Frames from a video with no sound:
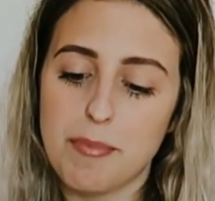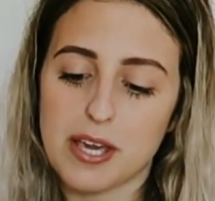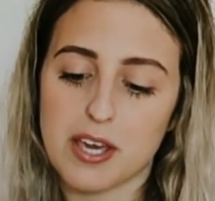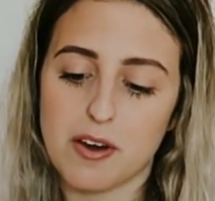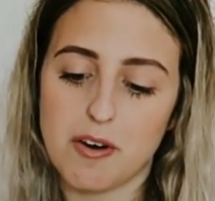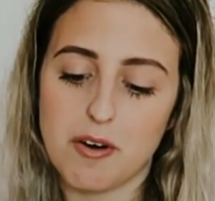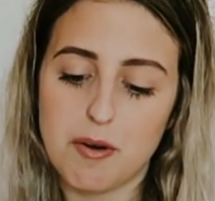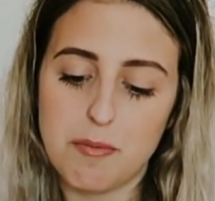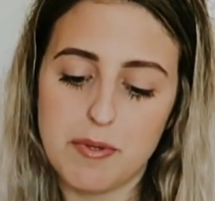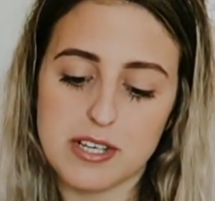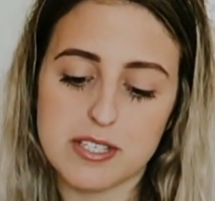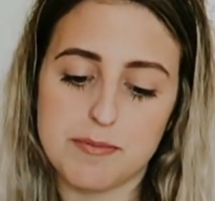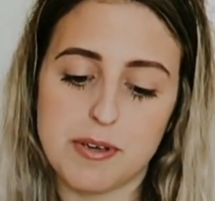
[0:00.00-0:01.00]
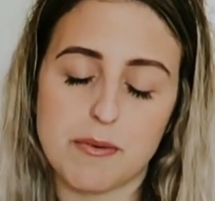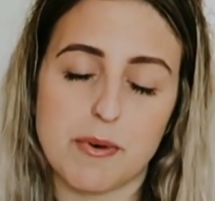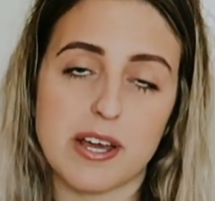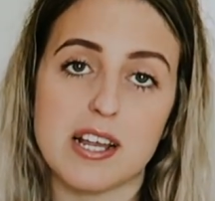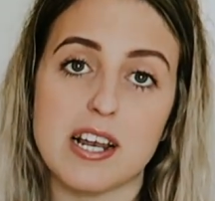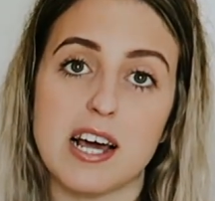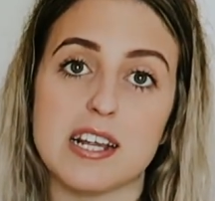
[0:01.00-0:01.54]
can't pick it up, that's a bit
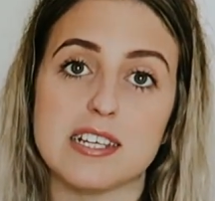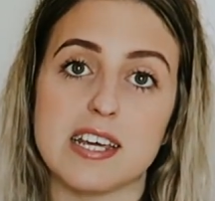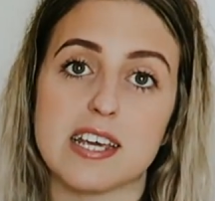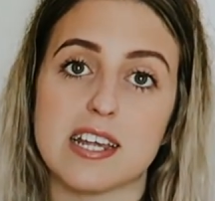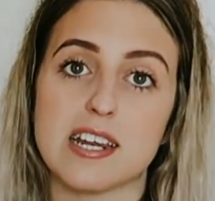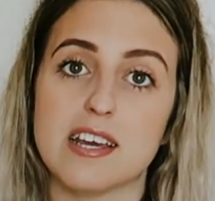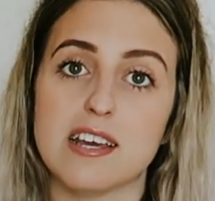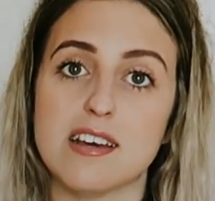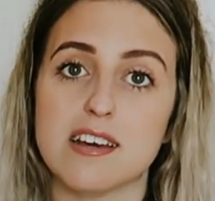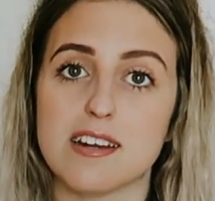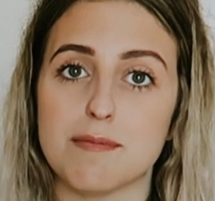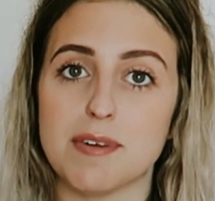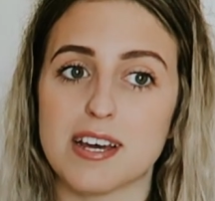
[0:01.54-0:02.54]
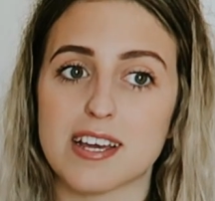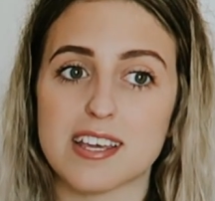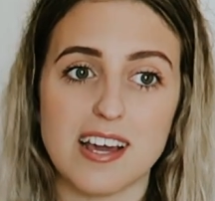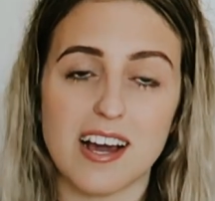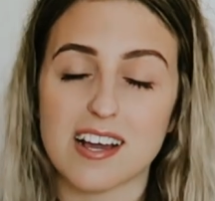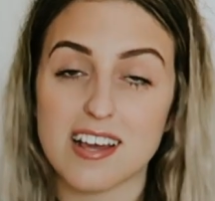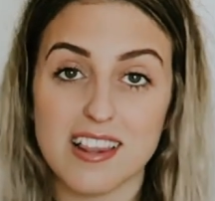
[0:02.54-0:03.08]
weird, like taking it. And I'm like,
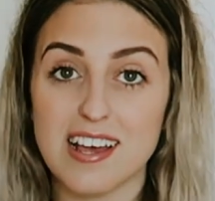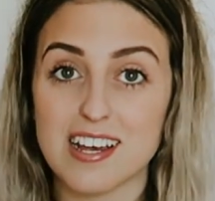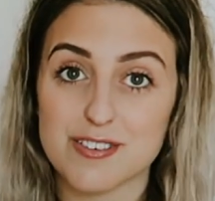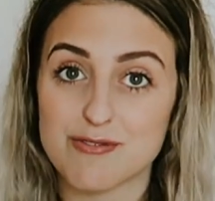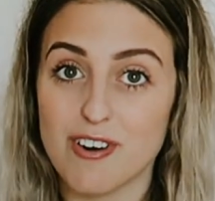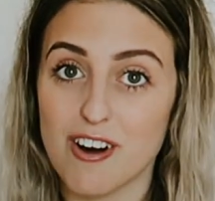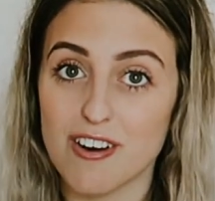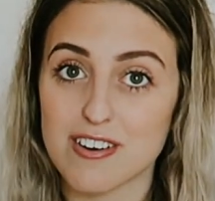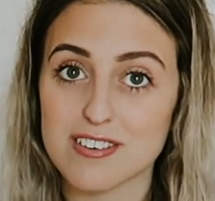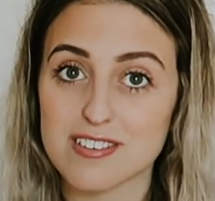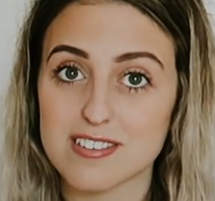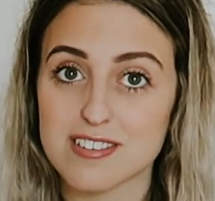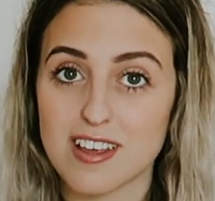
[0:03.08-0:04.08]
I collect rocks.